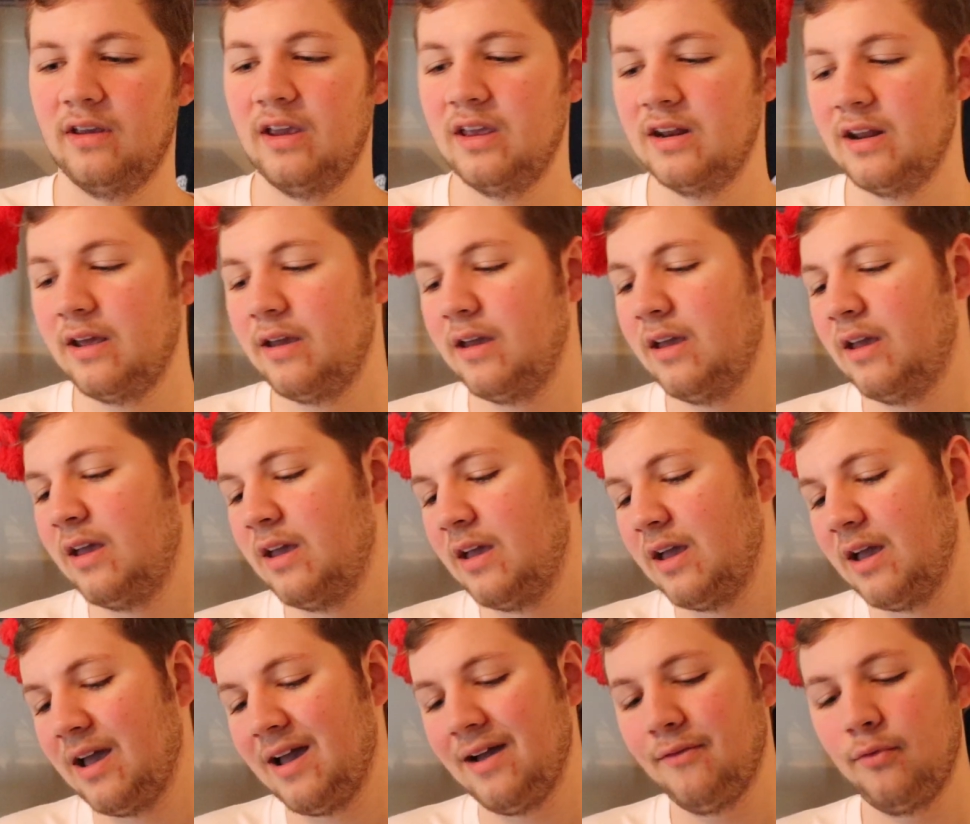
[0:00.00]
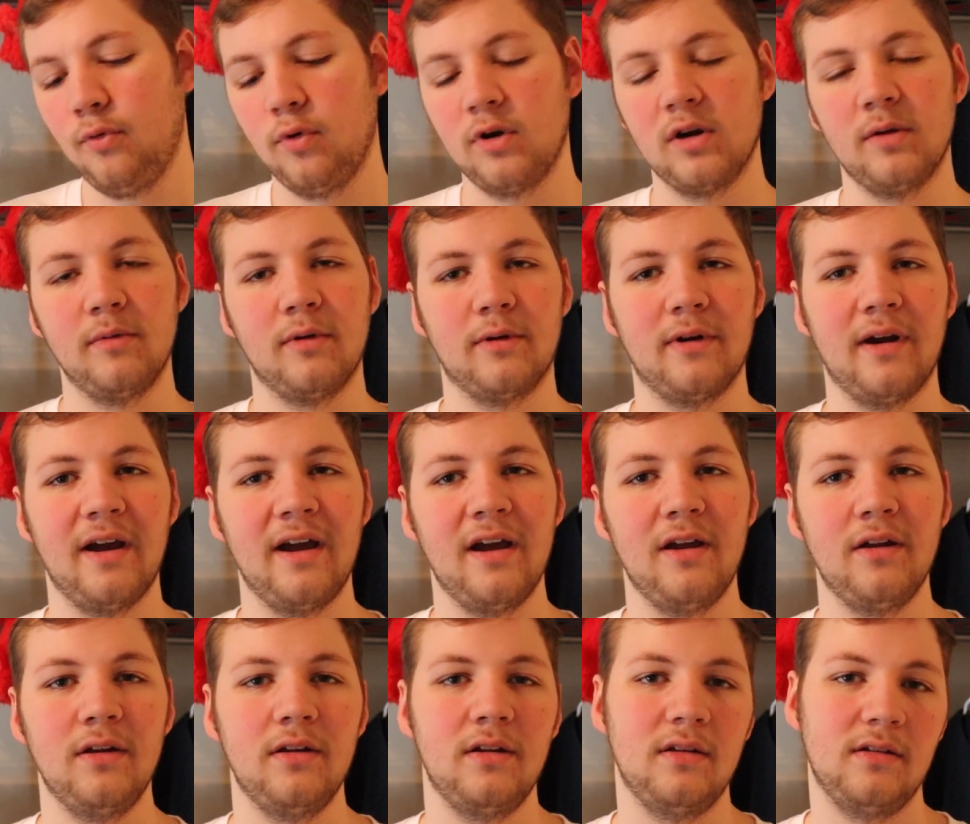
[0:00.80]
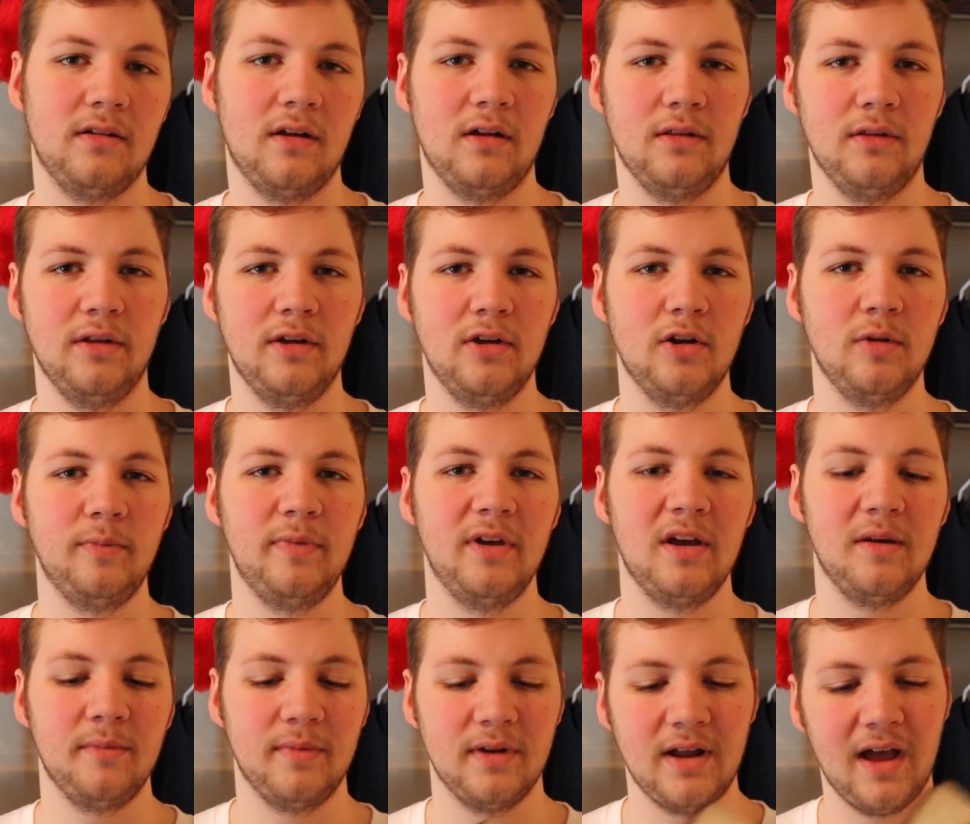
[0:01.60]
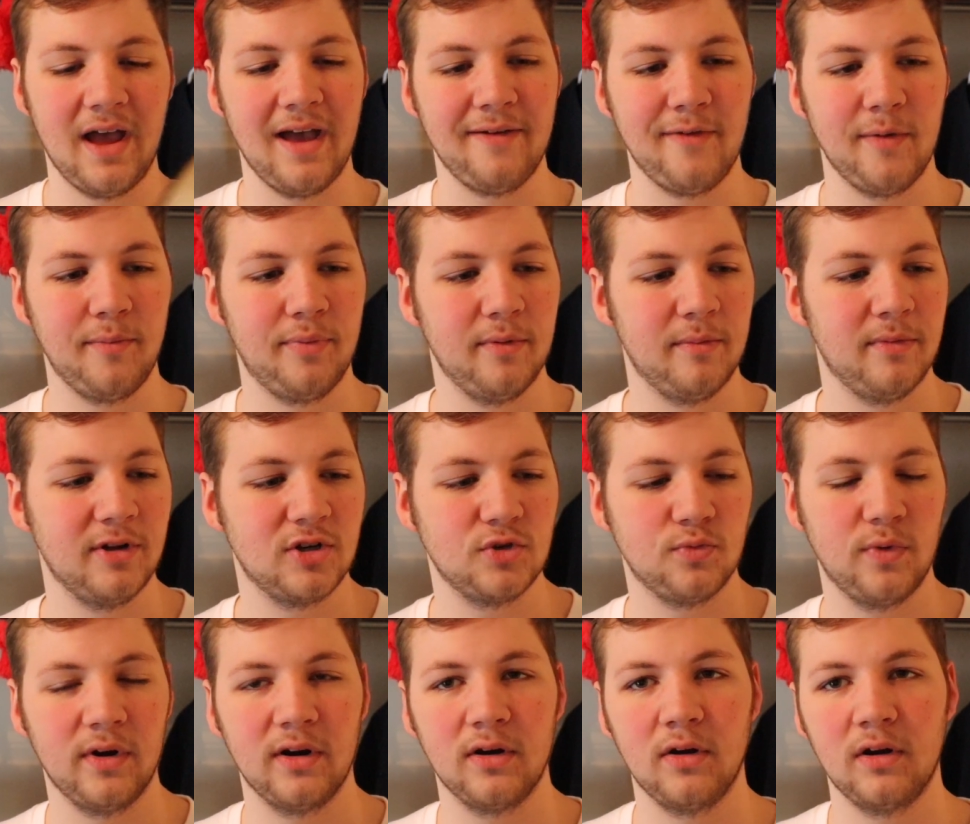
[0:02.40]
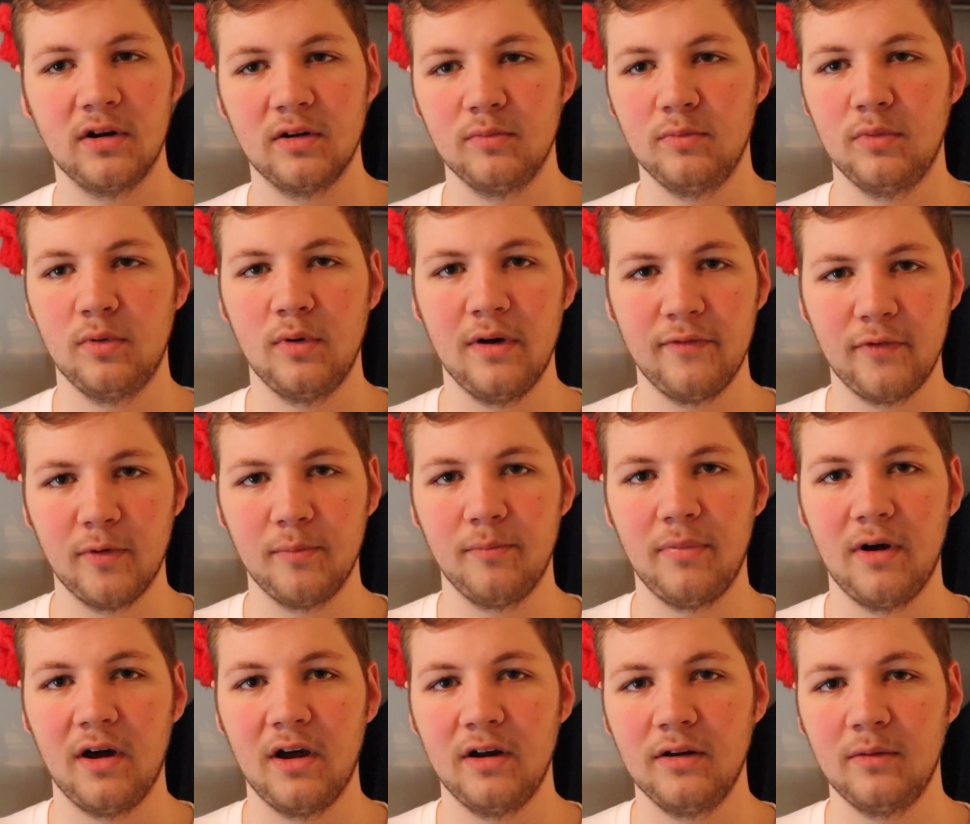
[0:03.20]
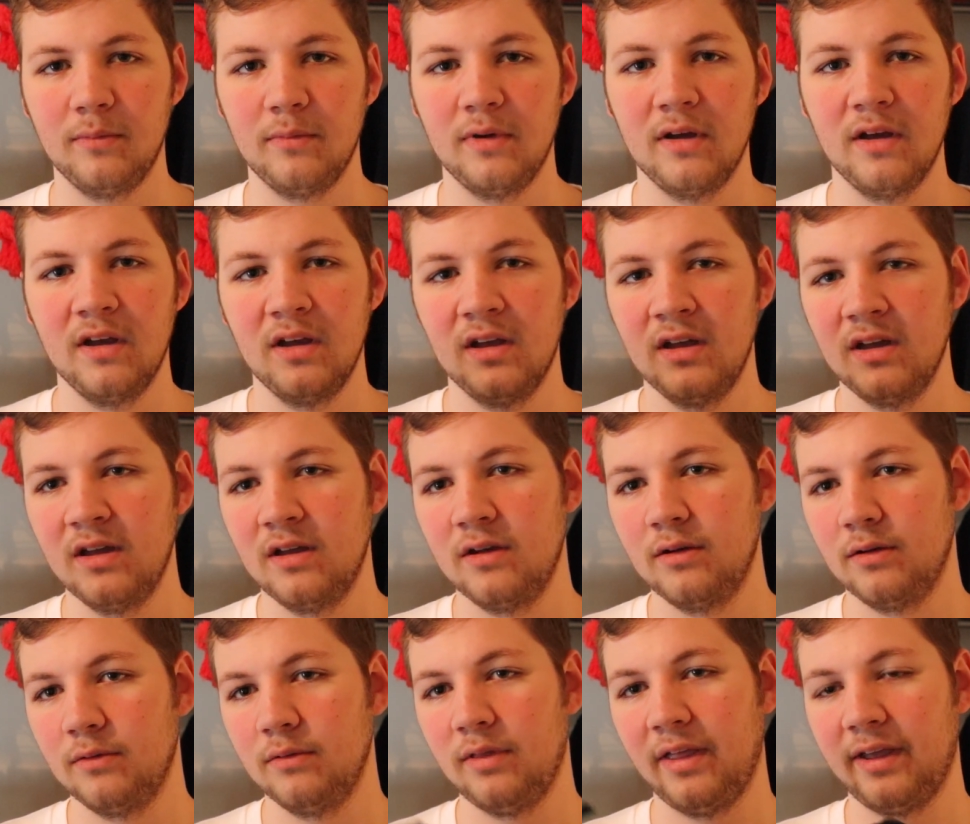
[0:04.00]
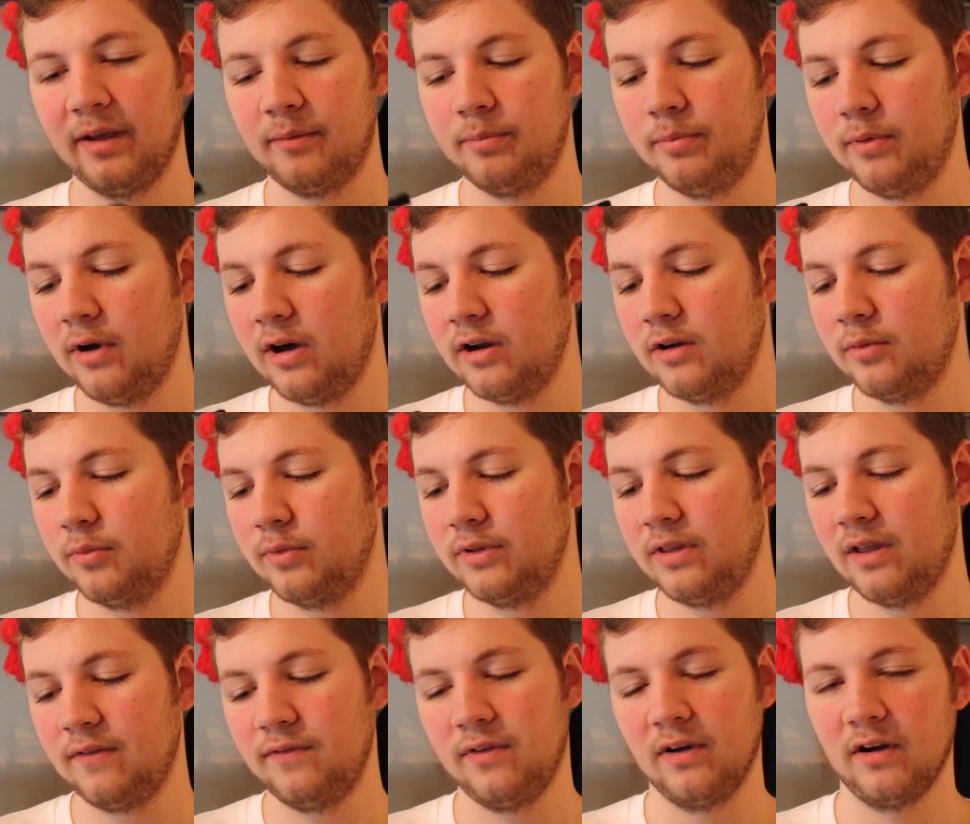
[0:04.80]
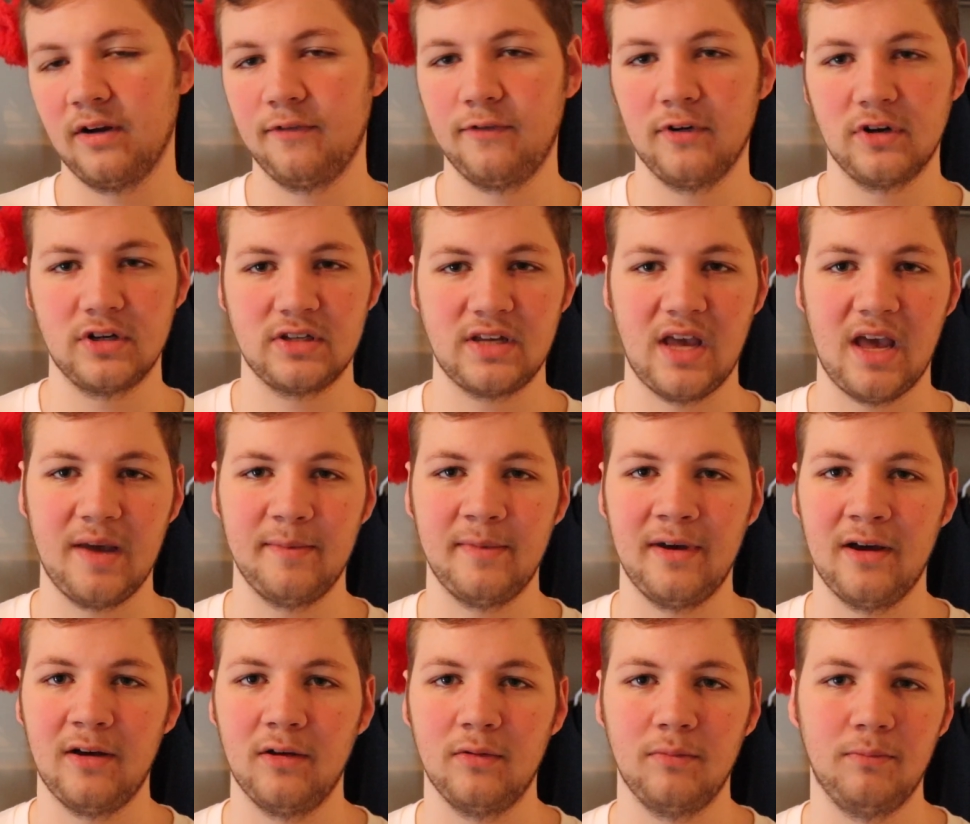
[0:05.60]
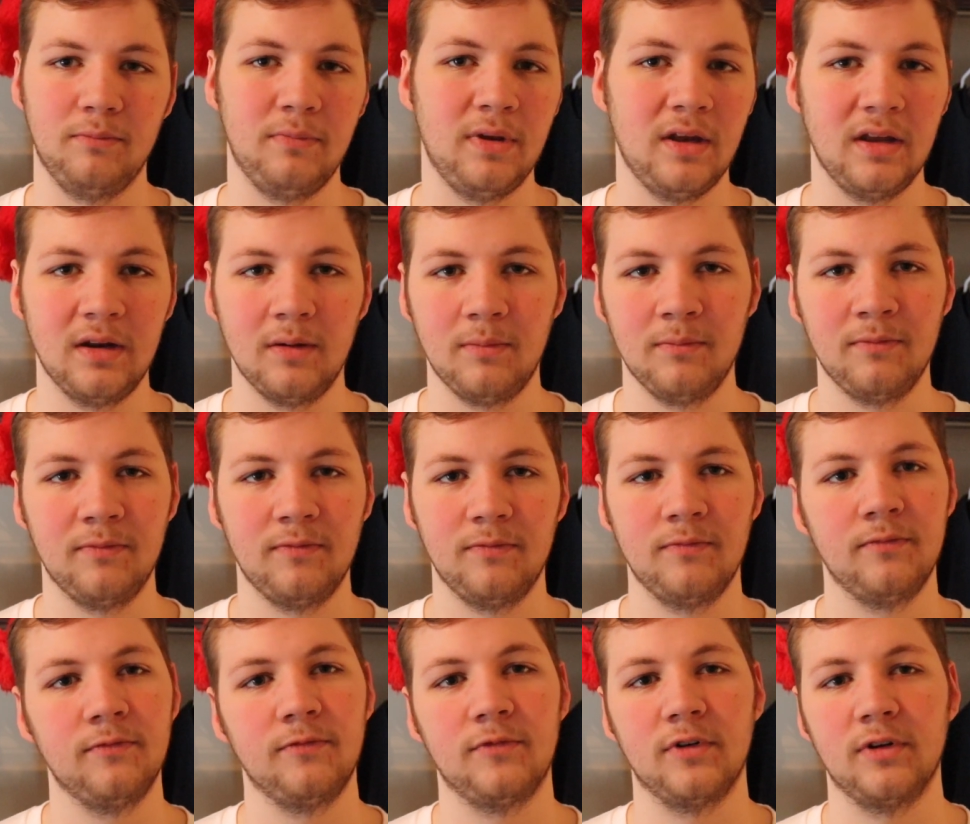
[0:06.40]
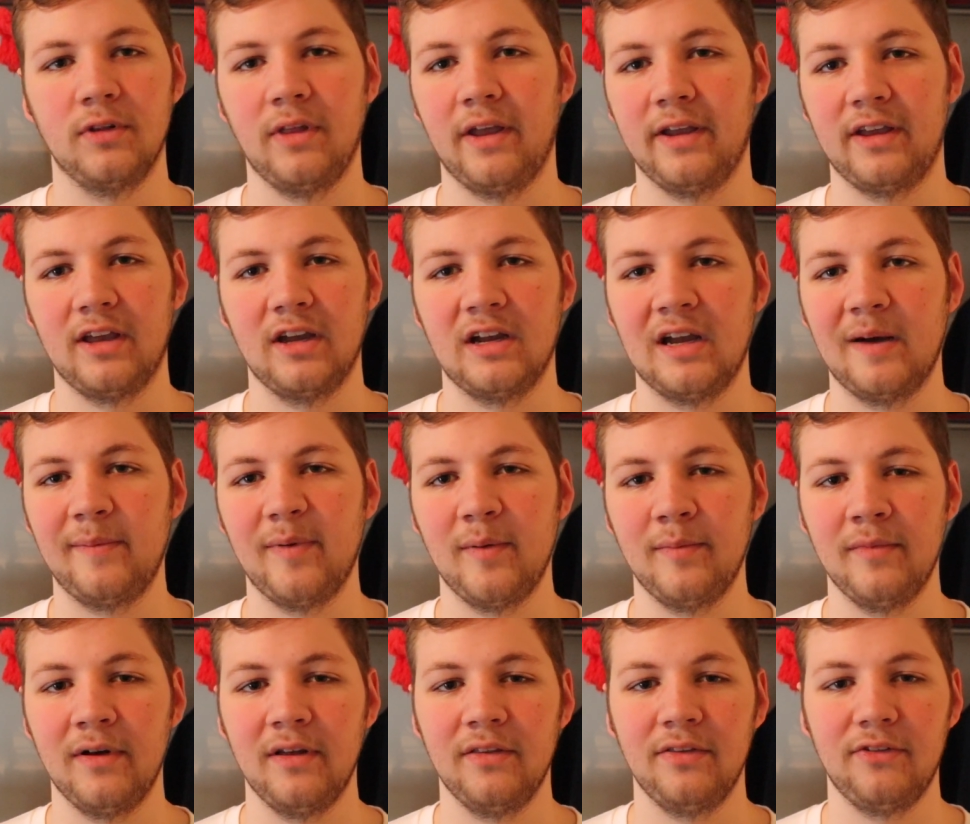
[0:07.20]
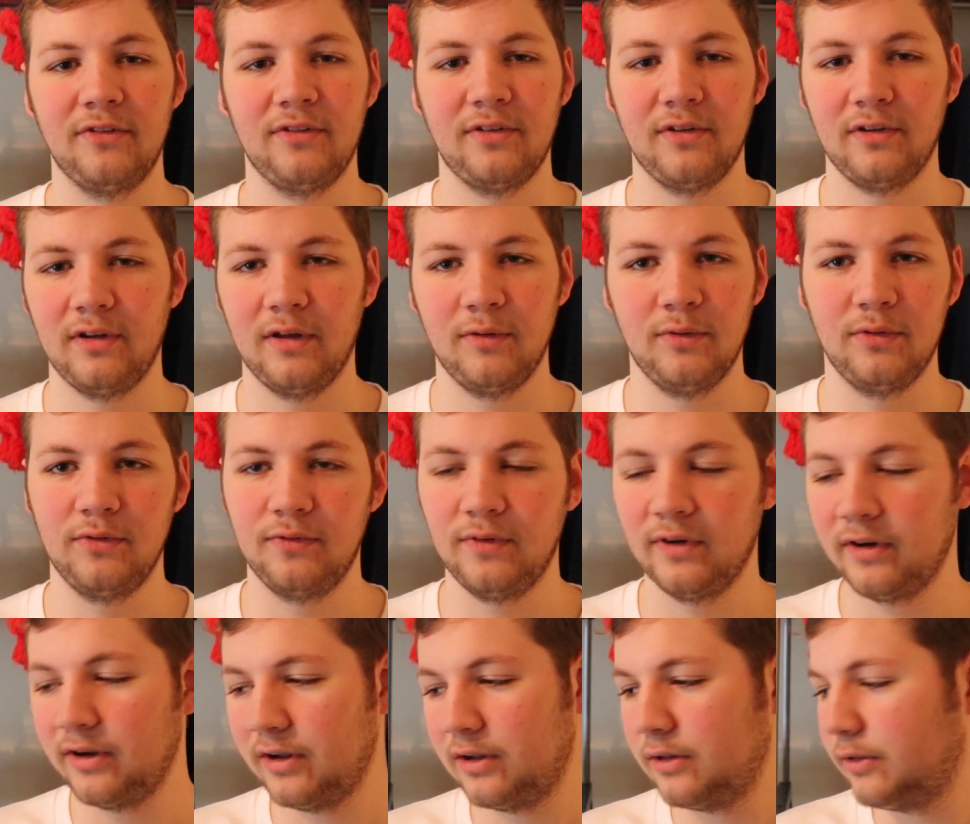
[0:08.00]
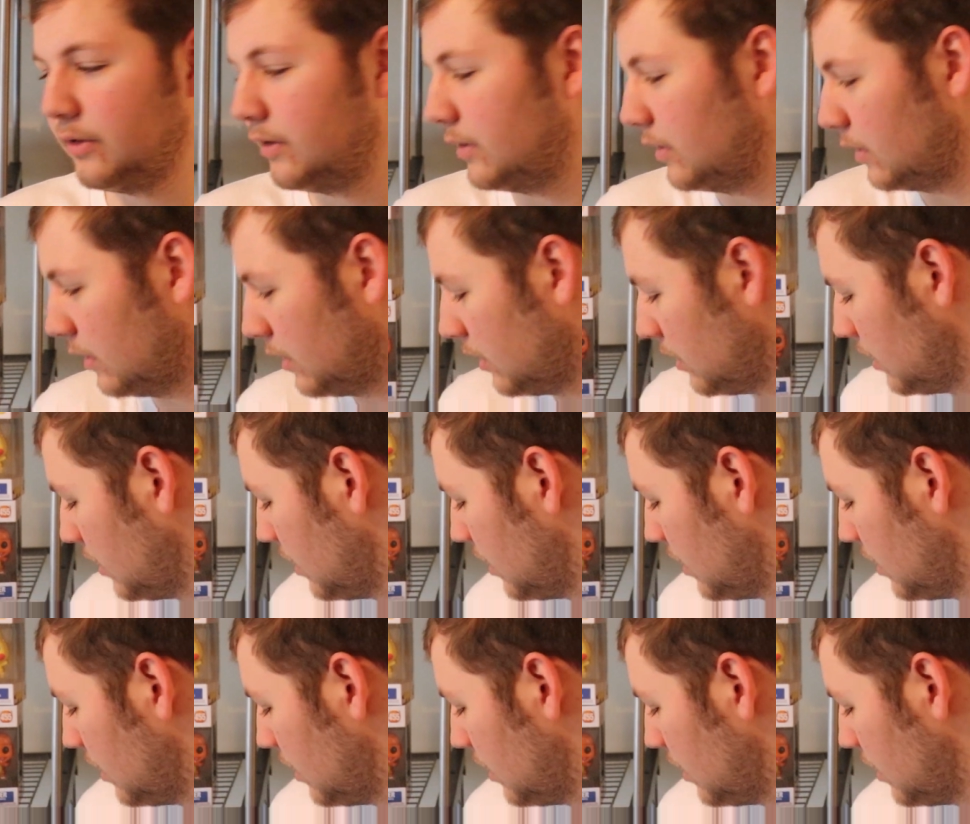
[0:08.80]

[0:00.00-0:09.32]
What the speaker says: And I've worn them around a little bit, but I haven't put much wear on them. Whoever bought them, like bought them when they very first came out and beat them for like a couple months. It was very clear.